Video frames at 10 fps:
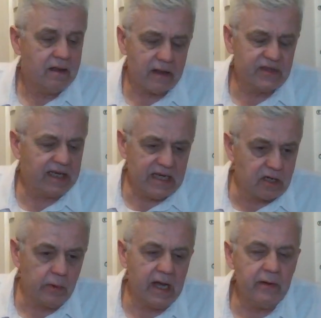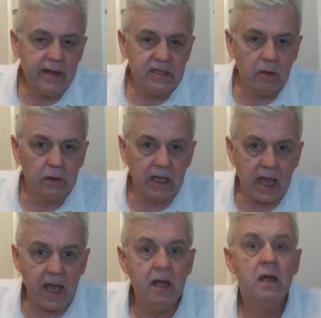I've said he's going anyway into the old
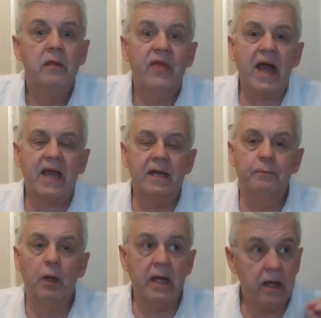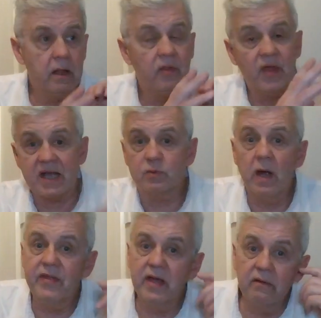diggy. That kind of player, that's
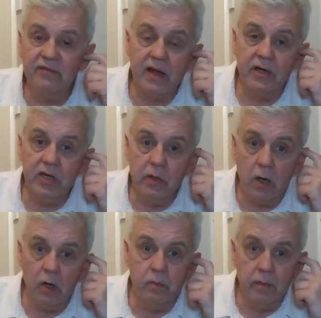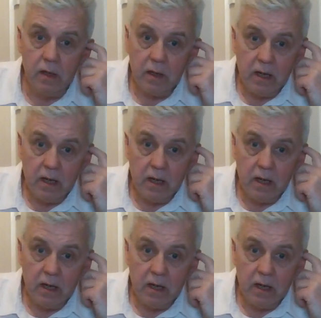where they can find a new home.